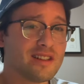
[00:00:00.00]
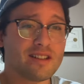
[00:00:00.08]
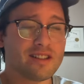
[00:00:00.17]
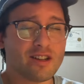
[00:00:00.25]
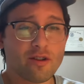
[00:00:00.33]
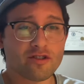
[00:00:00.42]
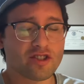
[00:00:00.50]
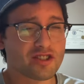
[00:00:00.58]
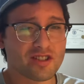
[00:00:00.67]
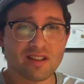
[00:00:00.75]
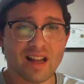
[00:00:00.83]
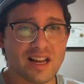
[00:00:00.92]
your
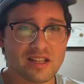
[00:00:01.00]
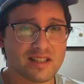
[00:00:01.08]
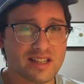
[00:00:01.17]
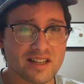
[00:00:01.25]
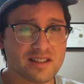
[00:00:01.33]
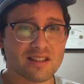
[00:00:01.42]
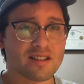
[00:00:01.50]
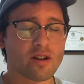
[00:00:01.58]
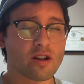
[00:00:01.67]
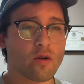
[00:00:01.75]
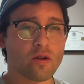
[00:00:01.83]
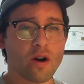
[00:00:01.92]
last season,
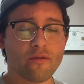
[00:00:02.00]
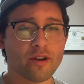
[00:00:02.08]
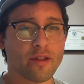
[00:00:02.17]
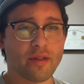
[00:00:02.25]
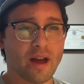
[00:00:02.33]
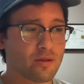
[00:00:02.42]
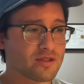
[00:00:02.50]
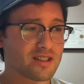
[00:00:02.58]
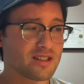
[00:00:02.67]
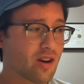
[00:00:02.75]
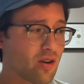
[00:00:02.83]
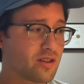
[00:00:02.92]
going over 1,000
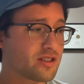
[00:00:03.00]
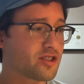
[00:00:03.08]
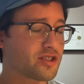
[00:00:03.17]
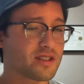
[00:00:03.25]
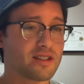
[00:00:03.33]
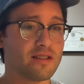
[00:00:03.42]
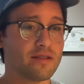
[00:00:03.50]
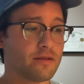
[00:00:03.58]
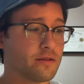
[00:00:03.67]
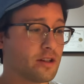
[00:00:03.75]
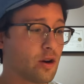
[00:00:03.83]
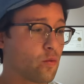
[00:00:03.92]
yards. Just,
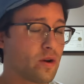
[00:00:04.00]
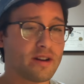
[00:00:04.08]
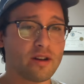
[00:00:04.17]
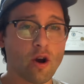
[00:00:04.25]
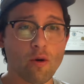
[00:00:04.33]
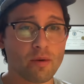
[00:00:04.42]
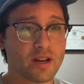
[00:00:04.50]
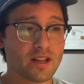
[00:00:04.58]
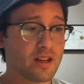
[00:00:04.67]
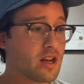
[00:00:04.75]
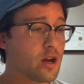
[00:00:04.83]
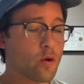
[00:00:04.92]
you know, when nothing